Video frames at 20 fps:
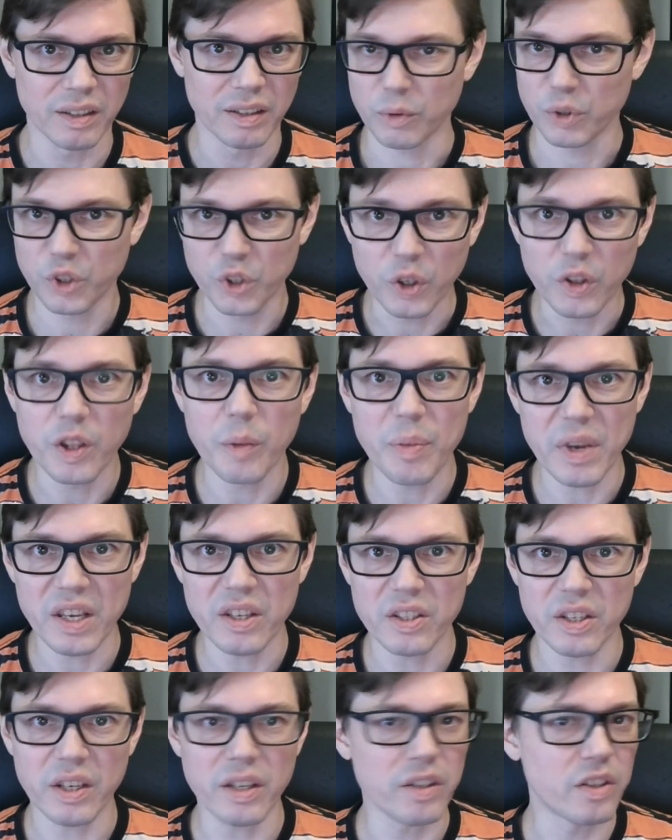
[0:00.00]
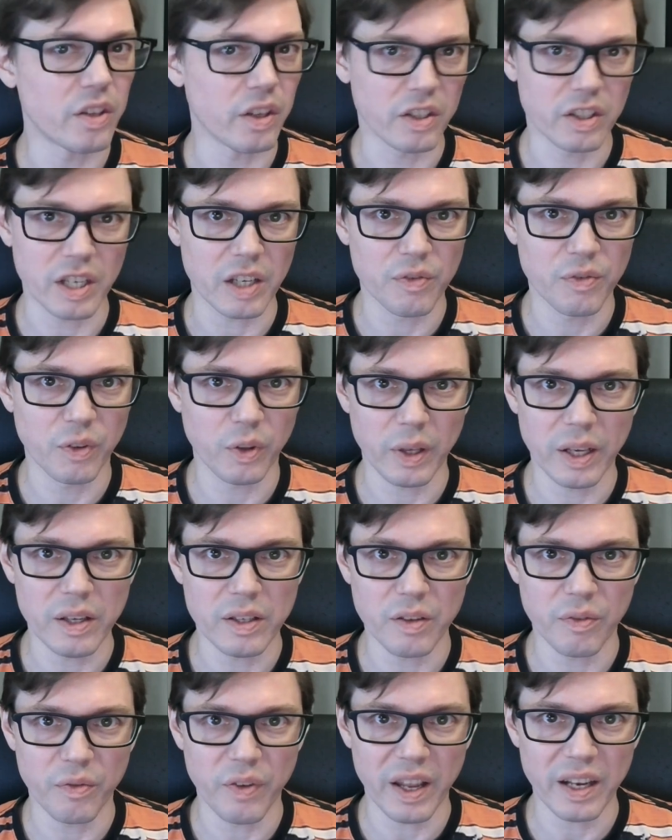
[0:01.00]
Should the PCs successfully
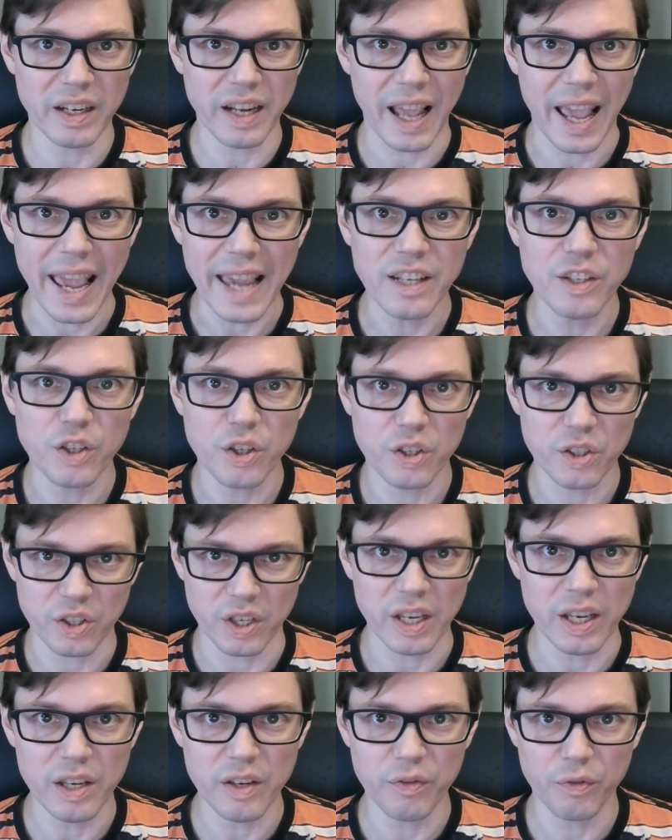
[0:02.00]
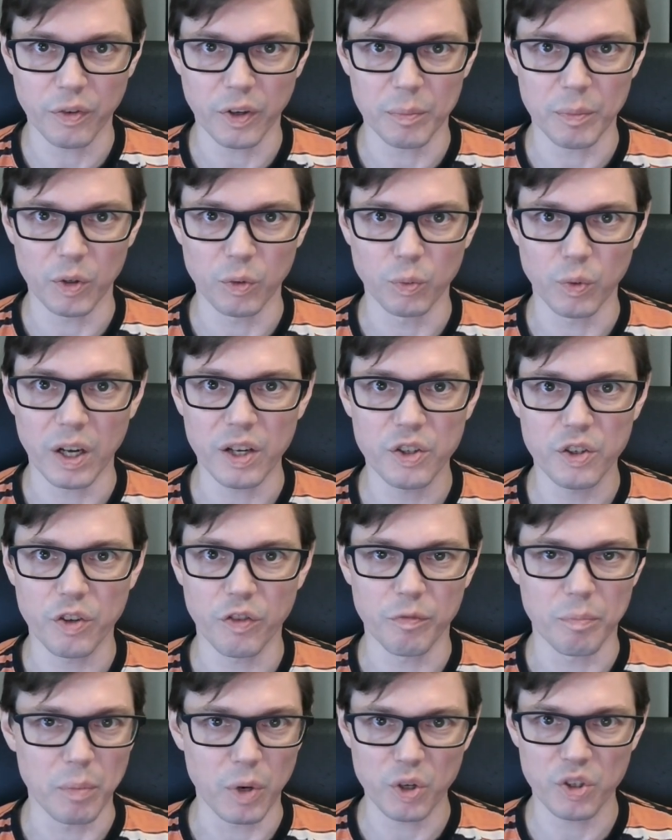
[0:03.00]
defend HC from a rush
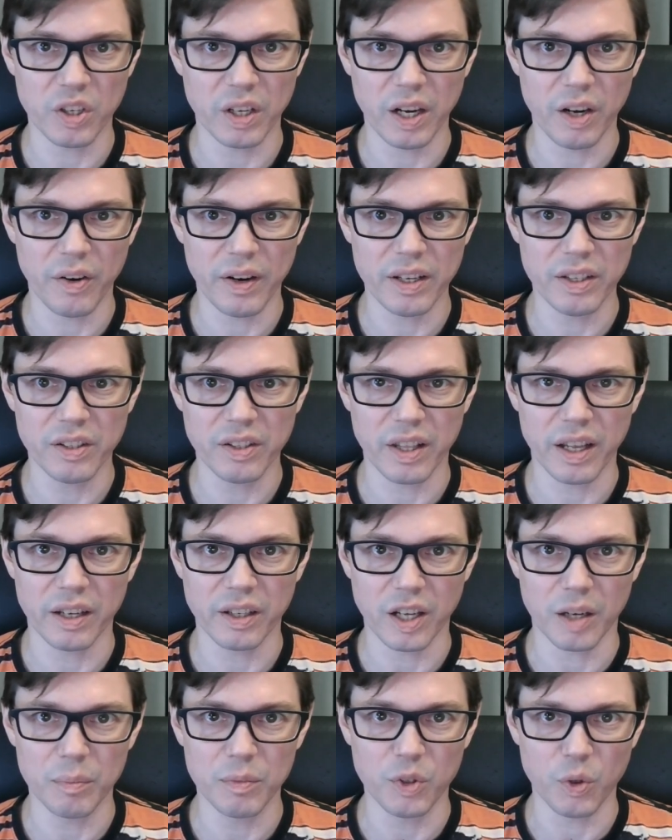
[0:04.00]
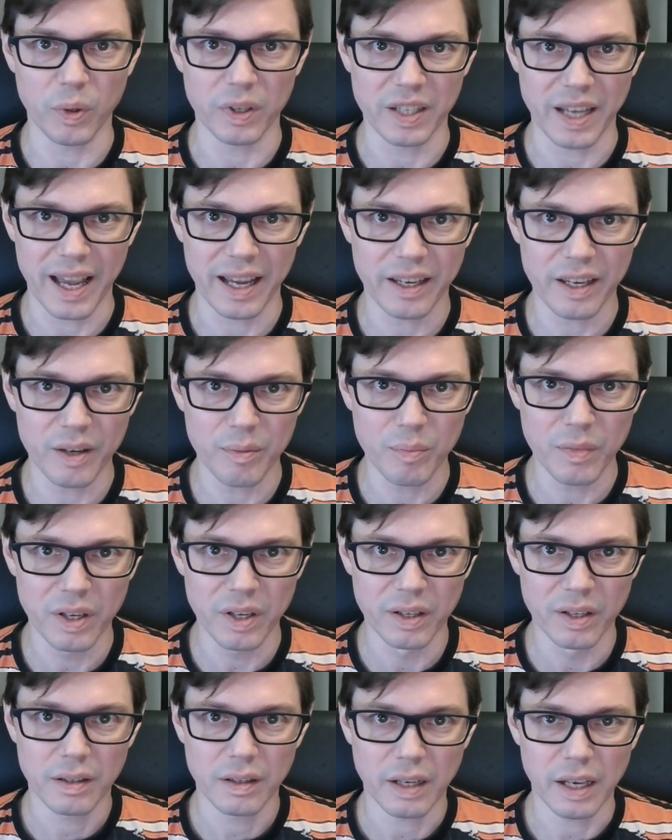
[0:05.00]
of mercenaries that come to attack him,
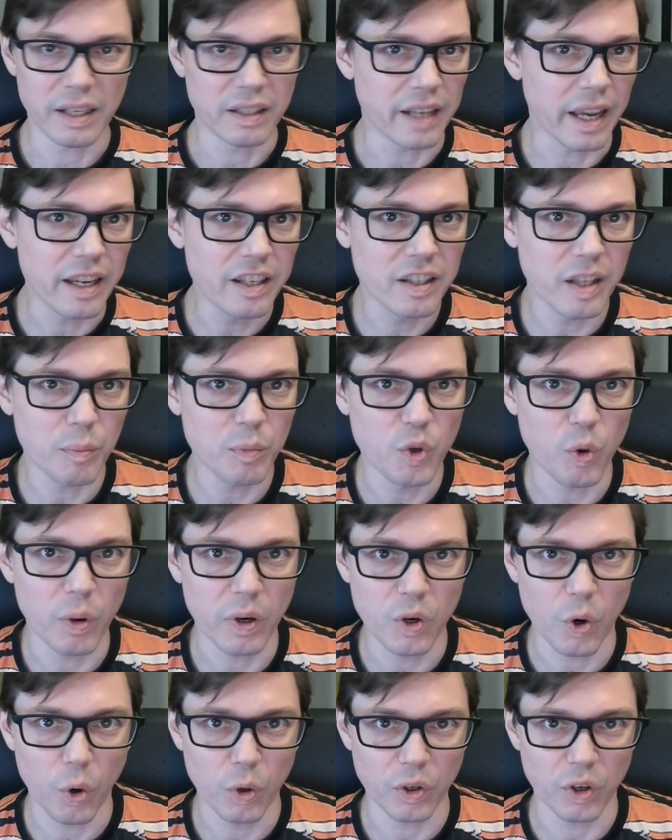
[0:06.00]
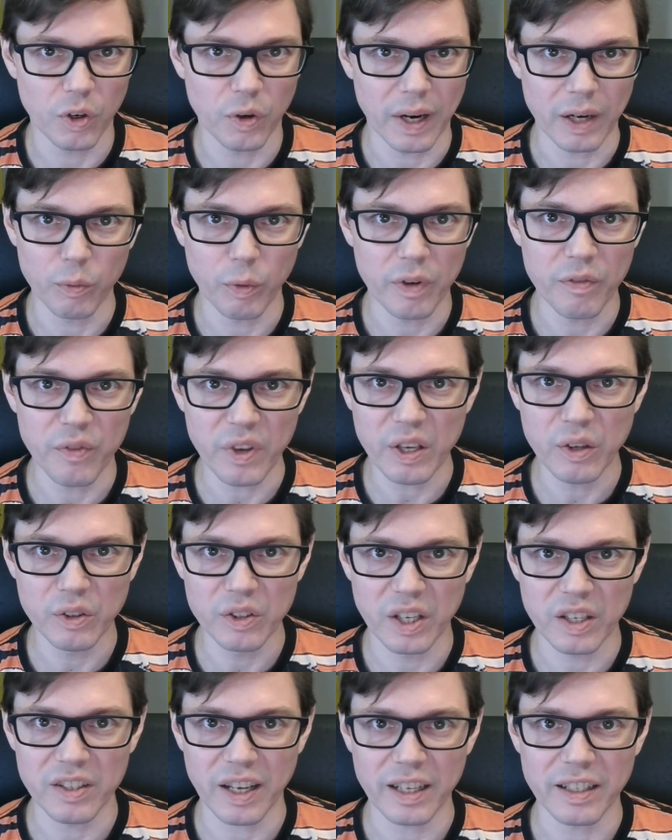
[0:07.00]
he takes them to a corner and reveals
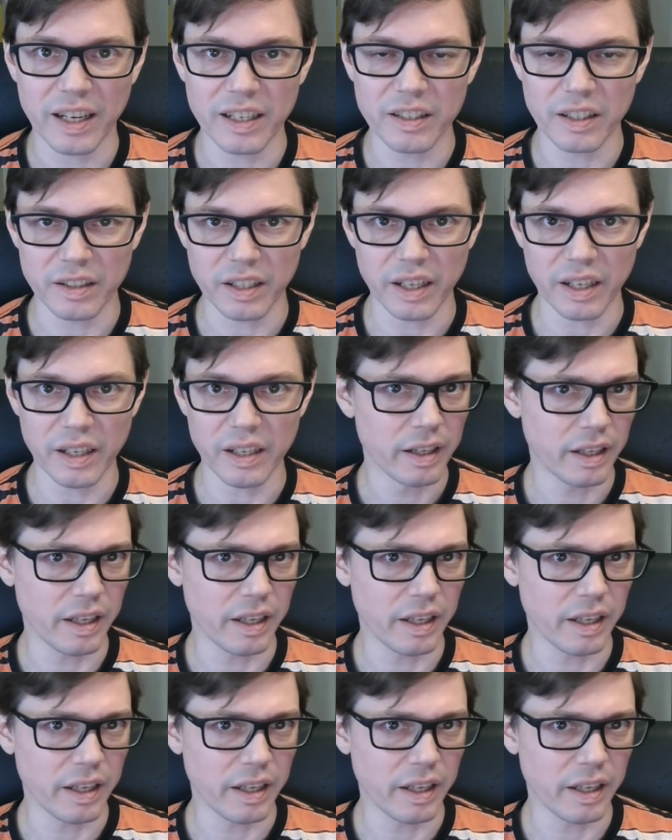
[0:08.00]
his identity.